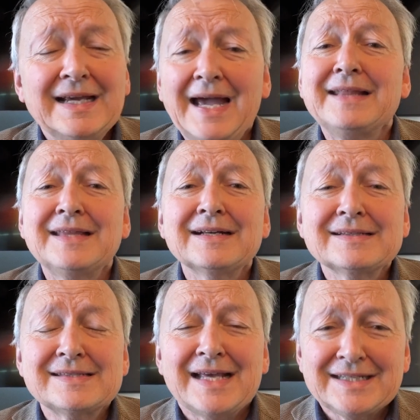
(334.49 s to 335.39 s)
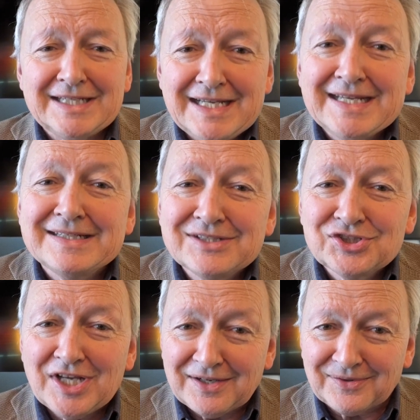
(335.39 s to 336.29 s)
and that is that in
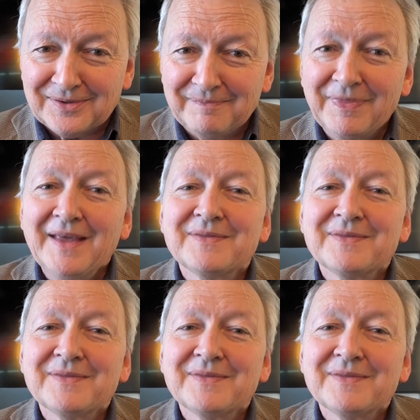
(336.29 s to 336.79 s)
general,